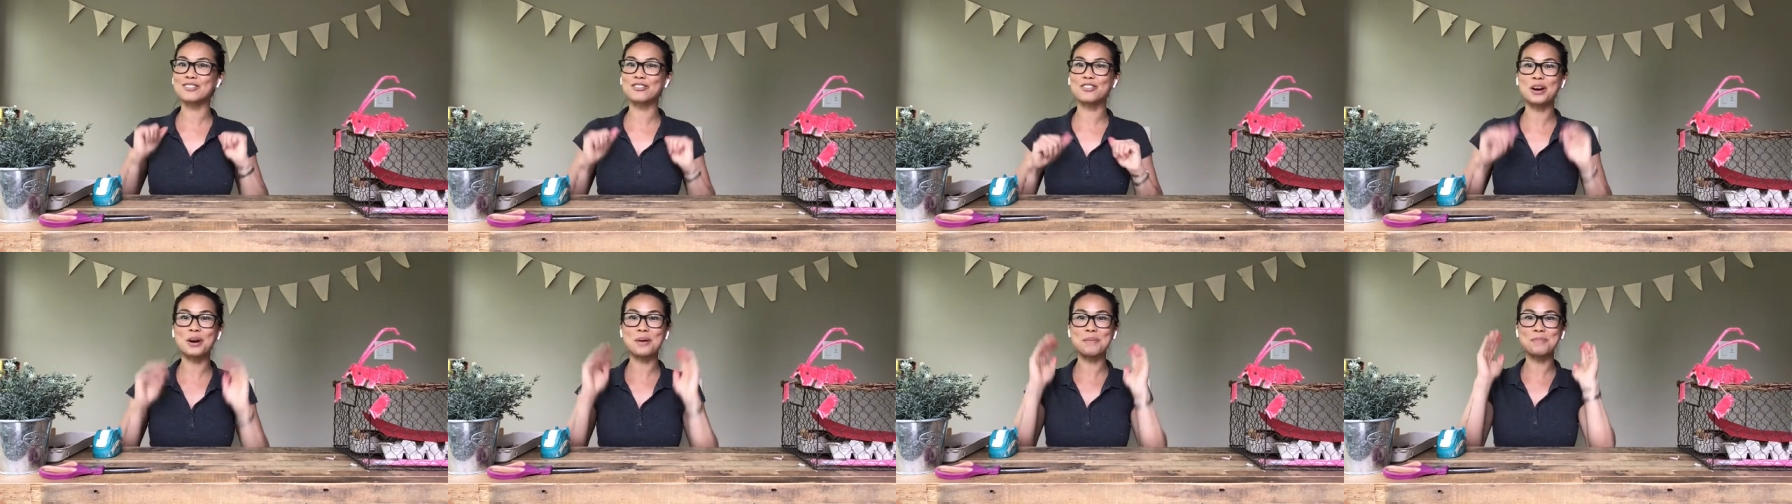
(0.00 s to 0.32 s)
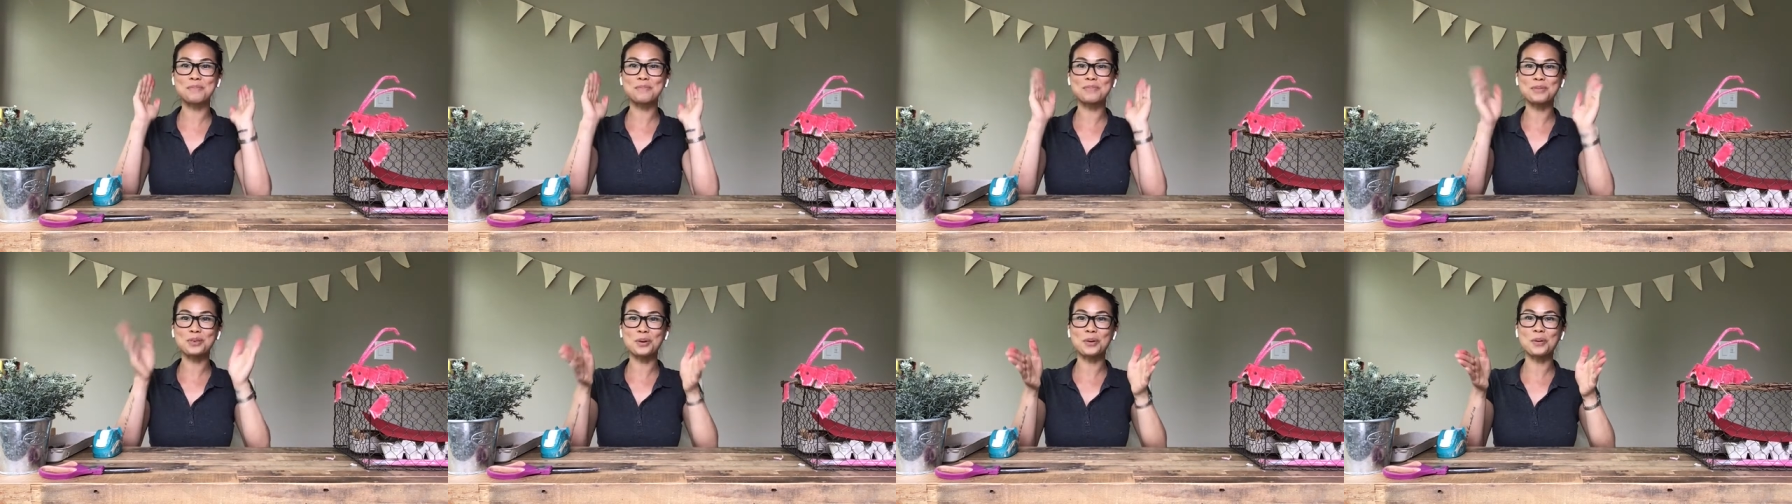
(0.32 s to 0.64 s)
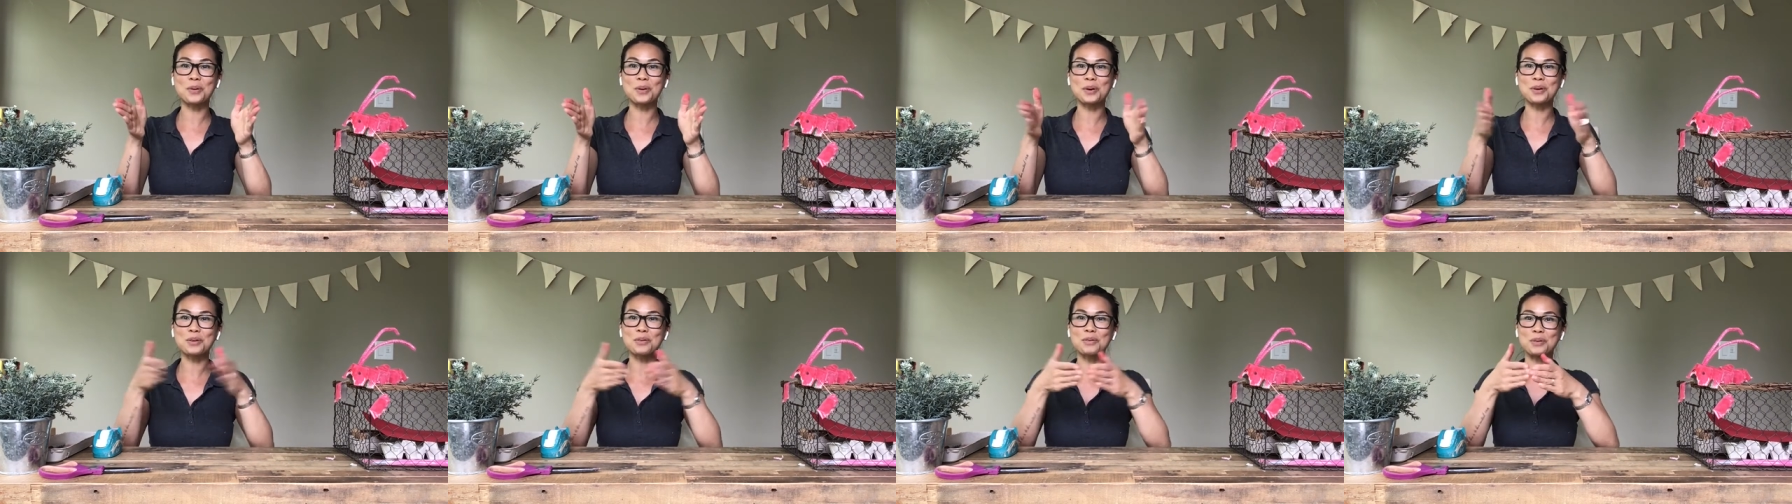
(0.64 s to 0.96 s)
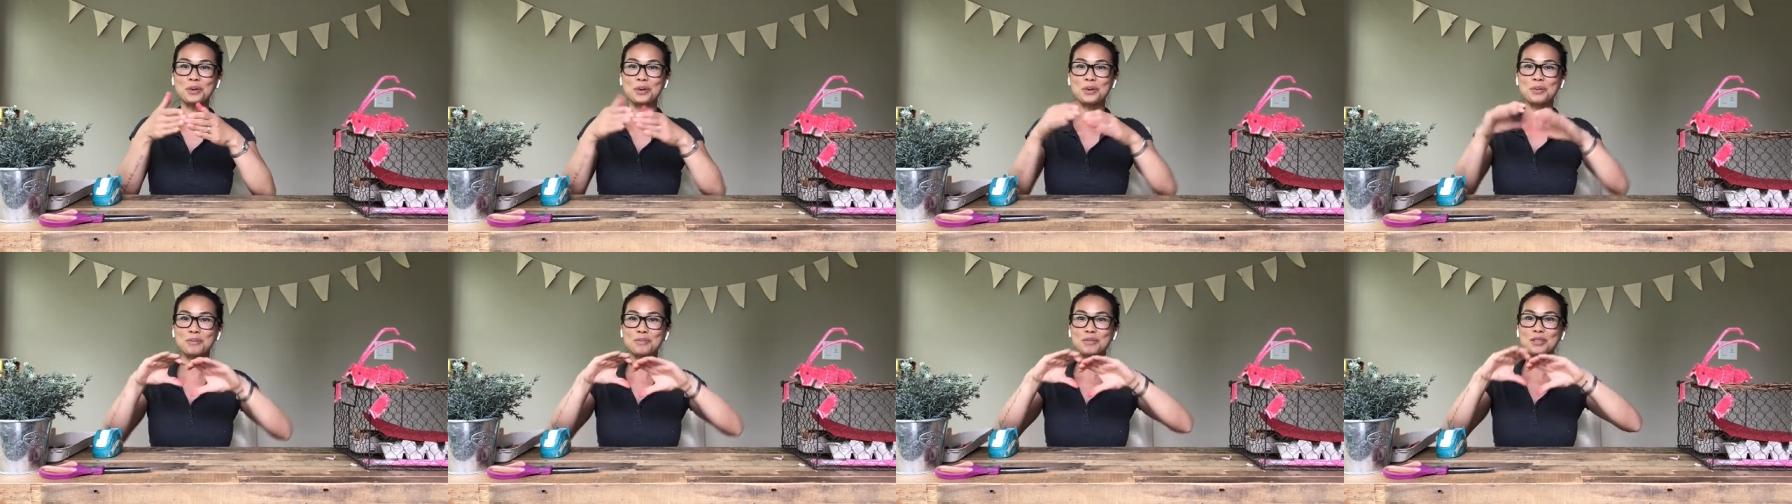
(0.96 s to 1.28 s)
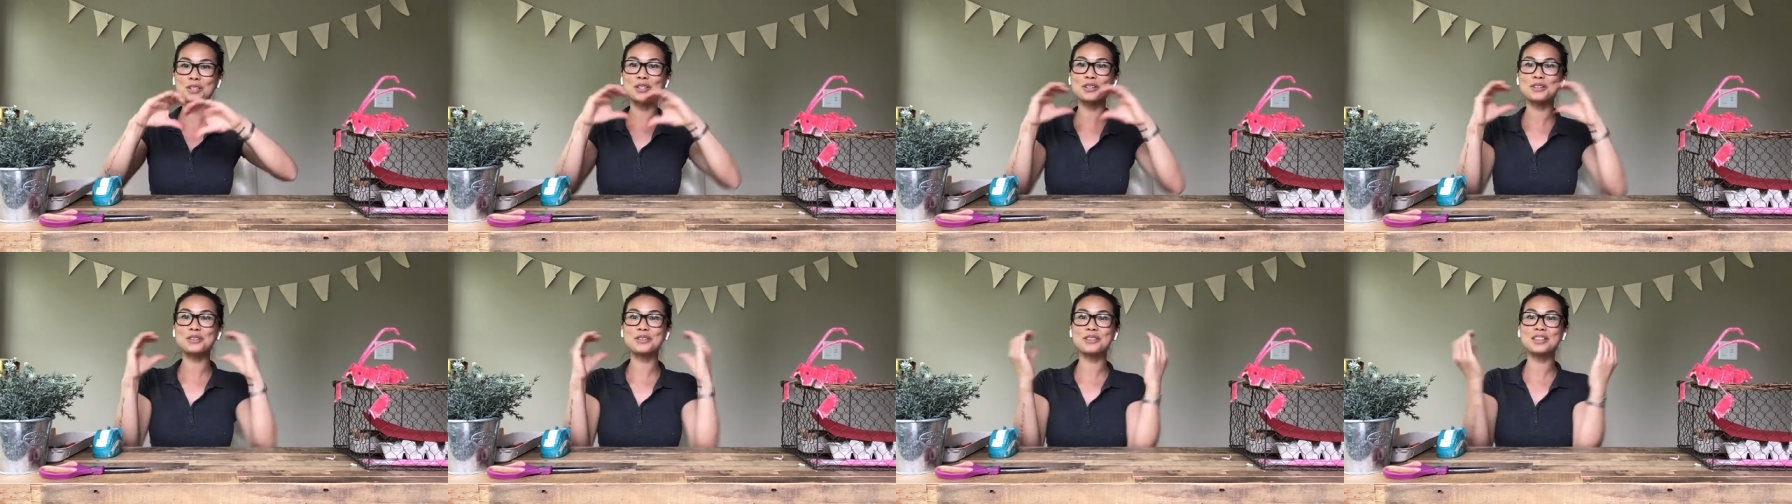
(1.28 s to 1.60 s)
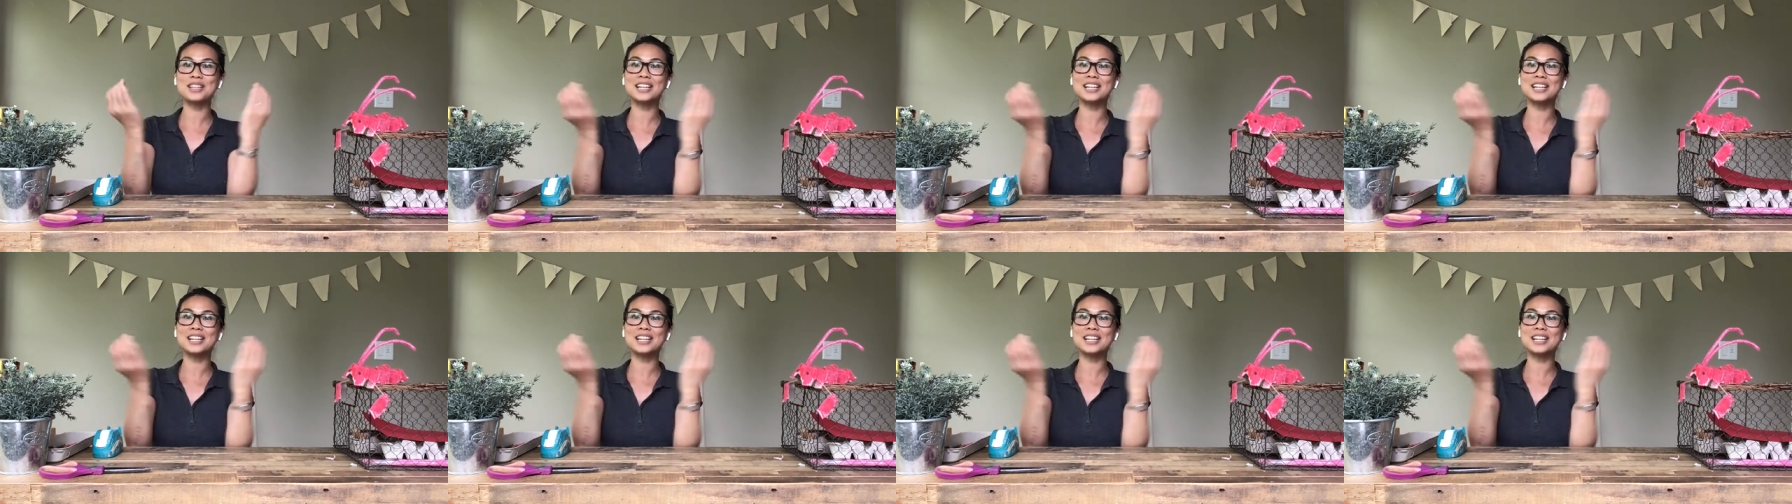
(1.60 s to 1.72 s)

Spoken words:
from your room to the